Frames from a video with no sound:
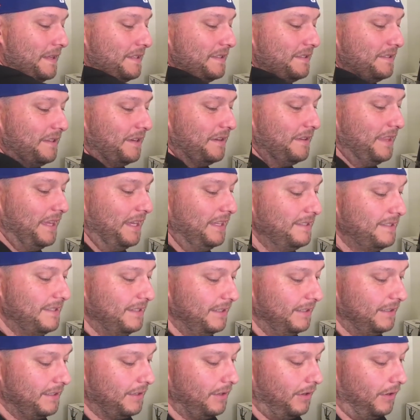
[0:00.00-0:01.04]
that's
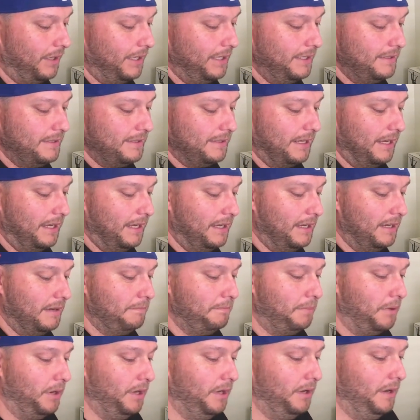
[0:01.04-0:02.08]
it, guys.
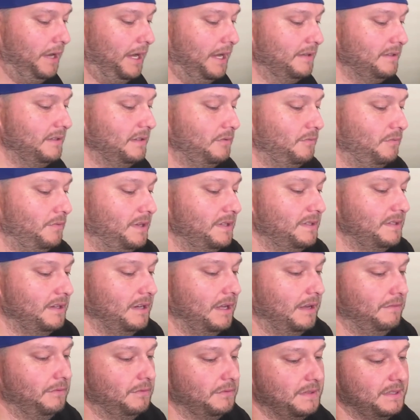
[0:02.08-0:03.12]
Biohazard Resident
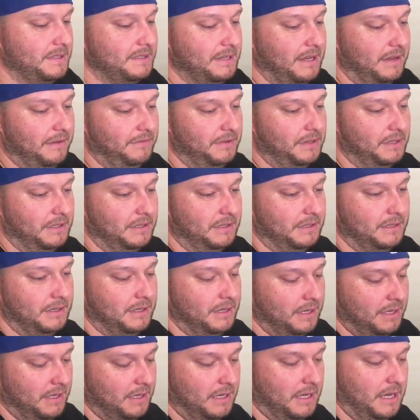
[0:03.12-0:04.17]
Evil 7.
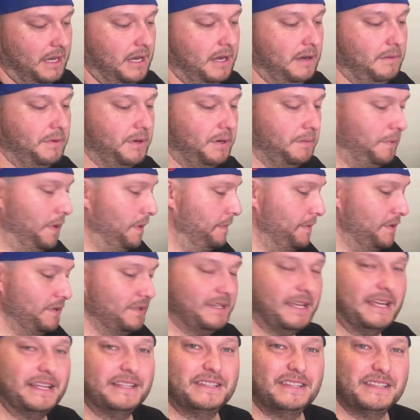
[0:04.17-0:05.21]
One of my most
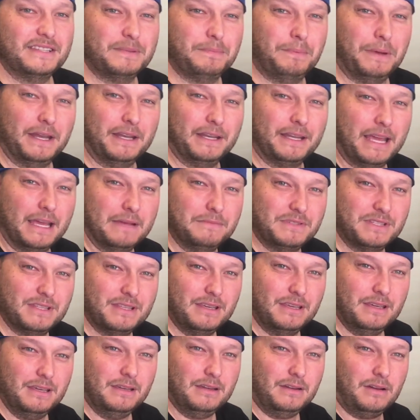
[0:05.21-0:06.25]
anticipated games of the
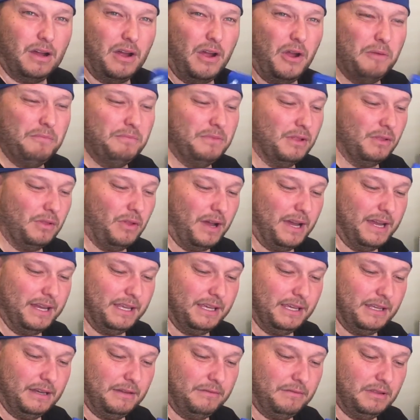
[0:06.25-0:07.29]
year. I hope the
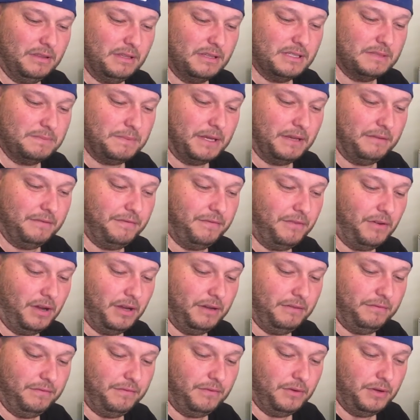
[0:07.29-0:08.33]
lighting and everything's been
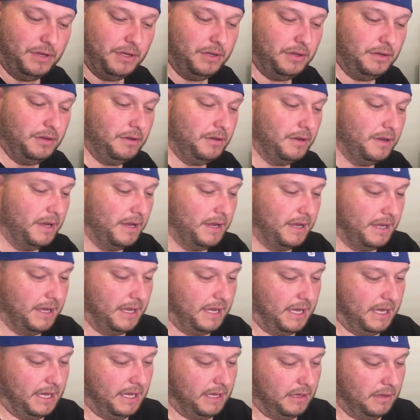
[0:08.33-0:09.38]
fine for you.
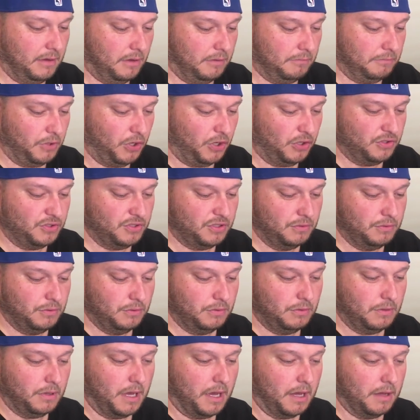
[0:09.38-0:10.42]
I'm going
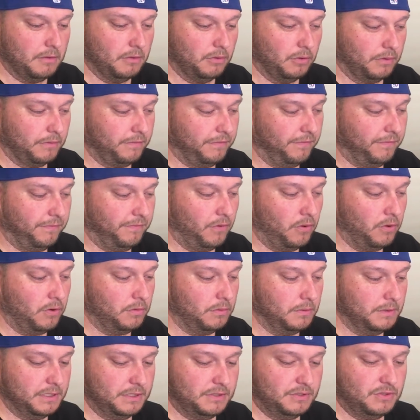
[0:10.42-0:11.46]
to look
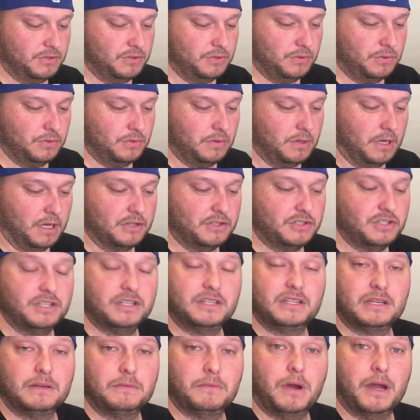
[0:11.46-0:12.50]
forward to
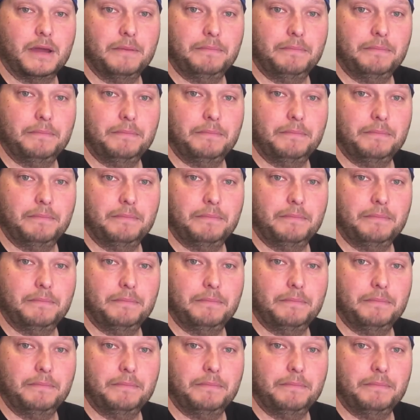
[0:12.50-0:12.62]
shitting my